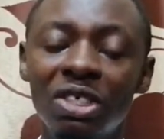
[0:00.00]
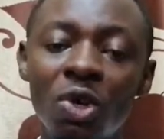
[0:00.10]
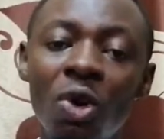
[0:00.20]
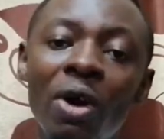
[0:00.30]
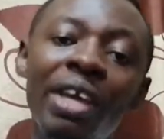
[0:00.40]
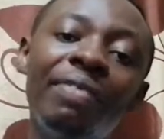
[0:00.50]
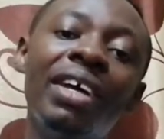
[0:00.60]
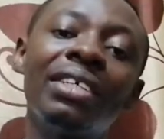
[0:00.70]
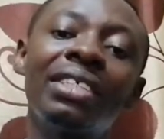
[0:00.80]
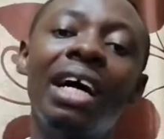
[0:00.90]
So if
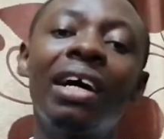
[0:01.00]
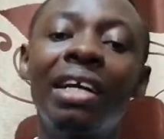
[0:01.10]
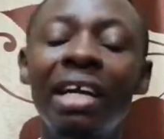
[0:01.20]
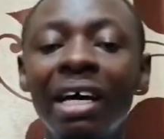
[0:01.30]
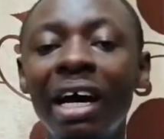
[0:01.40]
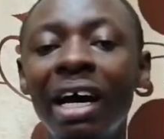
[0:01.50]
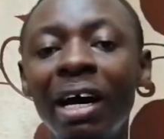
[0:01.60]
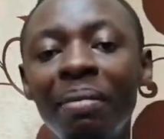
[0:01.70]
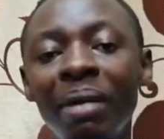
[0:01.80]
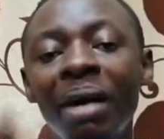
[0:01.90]
there's an
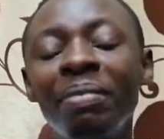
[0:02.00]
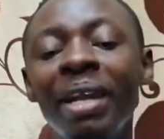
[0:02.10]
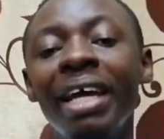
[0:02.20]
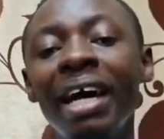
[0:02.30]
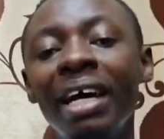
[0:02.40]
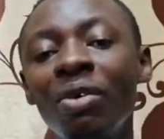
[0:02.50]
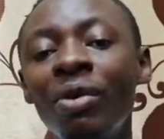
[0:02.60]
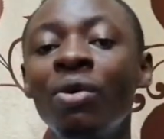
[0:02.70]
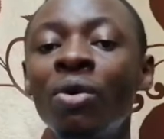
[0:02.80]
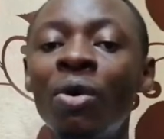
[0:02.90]
upliner
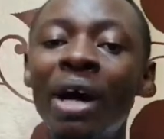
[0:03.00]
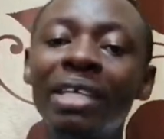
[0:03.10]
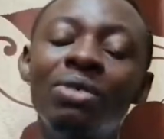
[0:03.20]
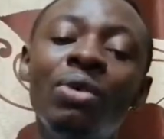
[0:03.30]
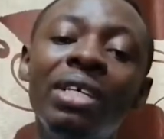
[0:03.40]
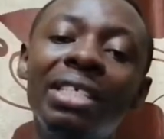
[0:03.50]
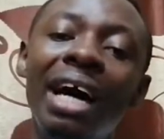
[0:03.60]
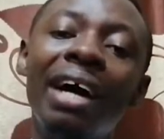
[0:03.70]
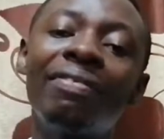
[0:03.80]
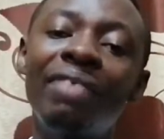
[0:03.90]
who is
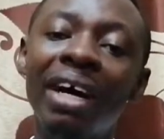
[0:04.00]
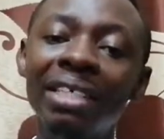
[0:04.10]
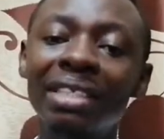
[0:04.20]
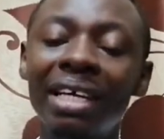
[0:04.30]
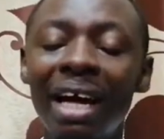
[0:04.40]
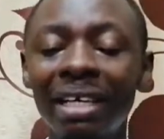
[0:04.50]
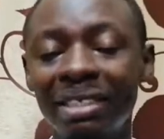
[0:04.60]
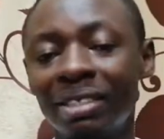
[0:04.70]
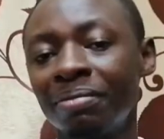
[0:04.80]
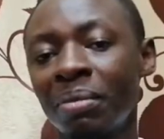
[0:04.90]
advanced and
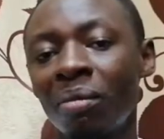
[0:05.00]
has